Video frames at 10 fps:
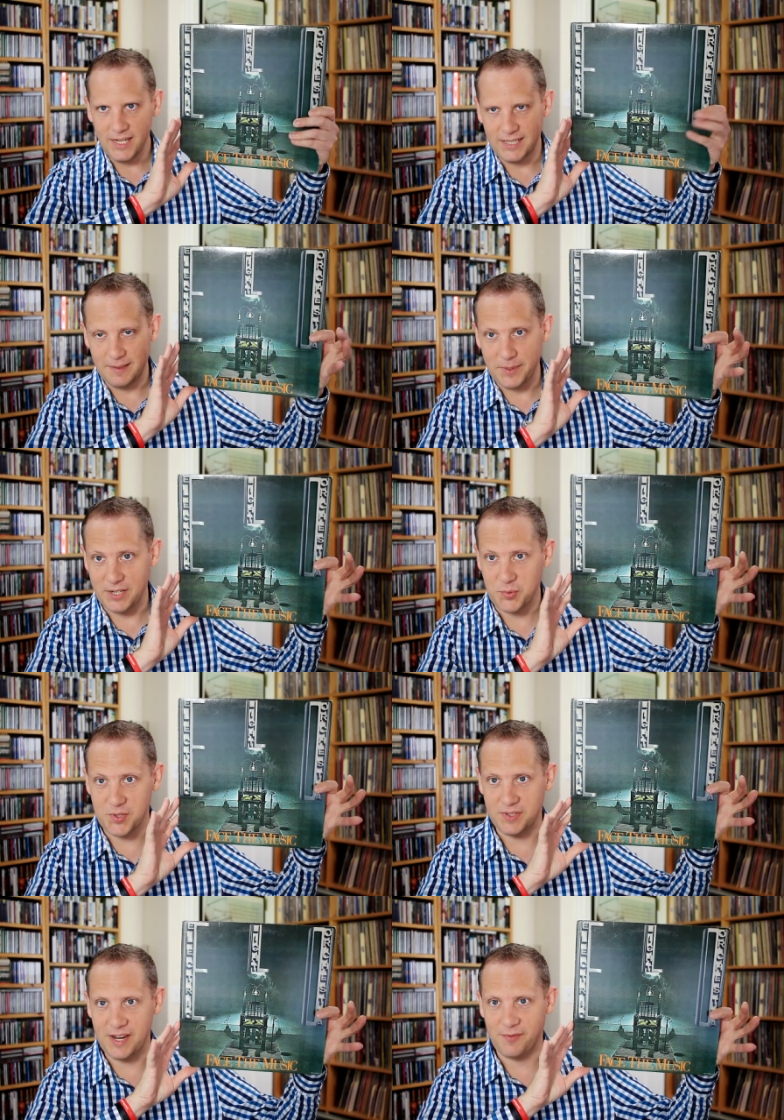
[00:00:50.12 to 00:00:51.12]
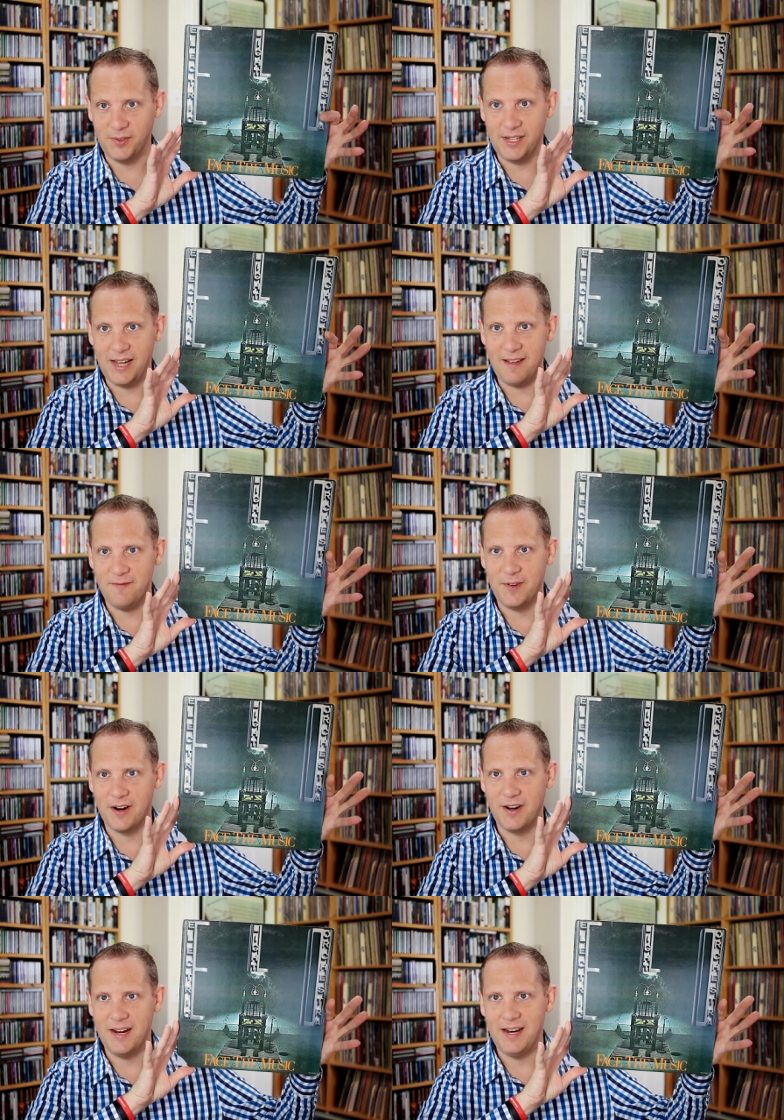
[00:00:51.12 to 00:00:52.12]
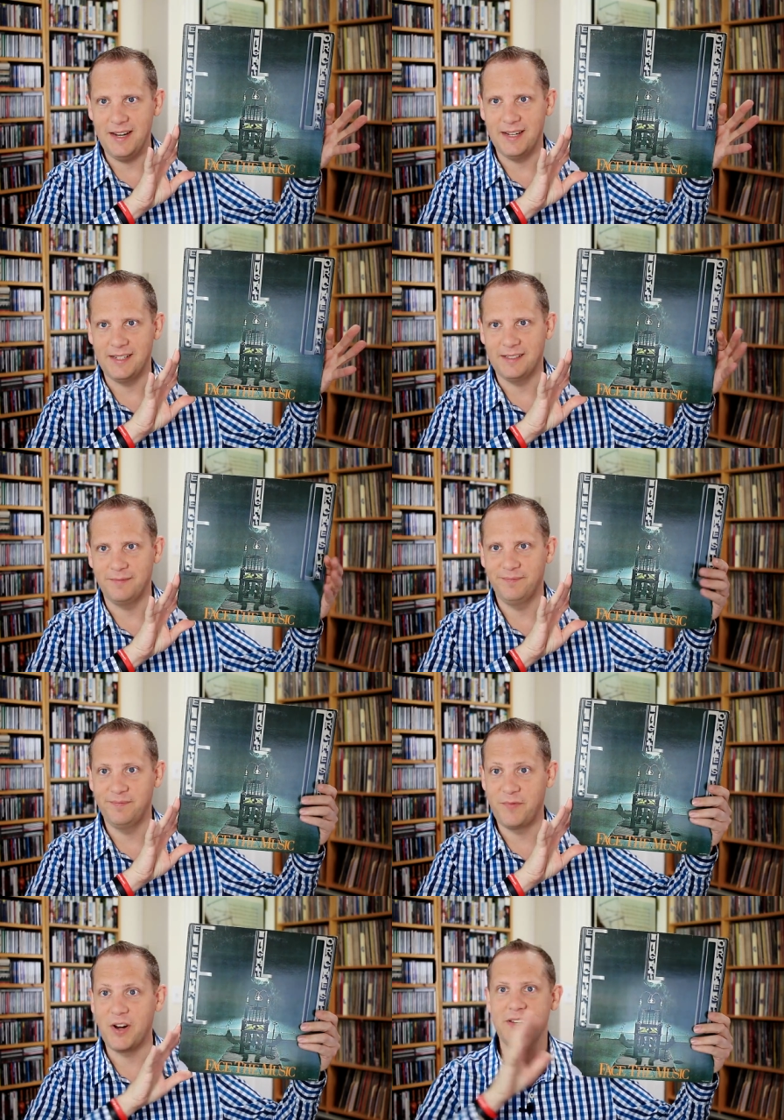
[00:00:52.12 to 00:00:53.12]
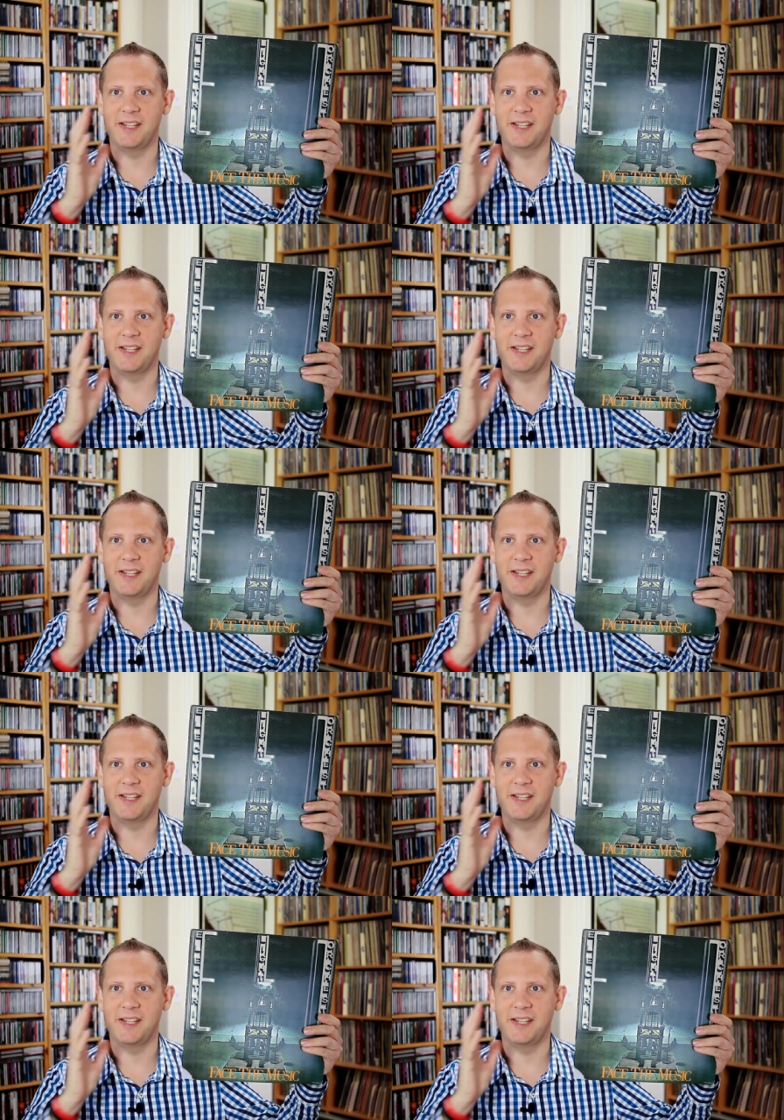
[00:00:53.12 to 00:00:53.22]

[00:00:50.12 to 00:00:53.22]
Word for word: But this was definitely a very